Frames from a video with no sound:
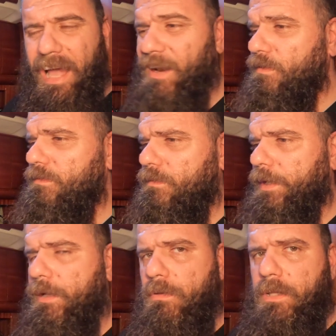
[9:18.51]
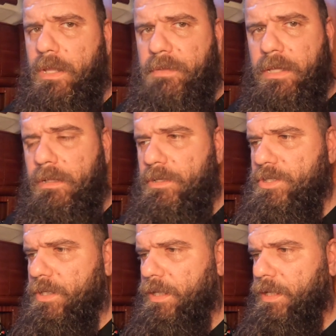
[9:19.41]
I don't really know the name in
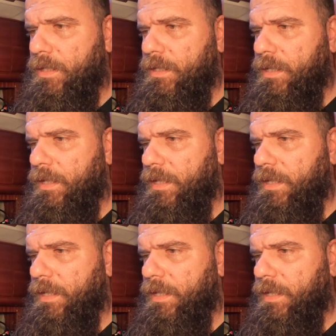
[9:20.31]
English. In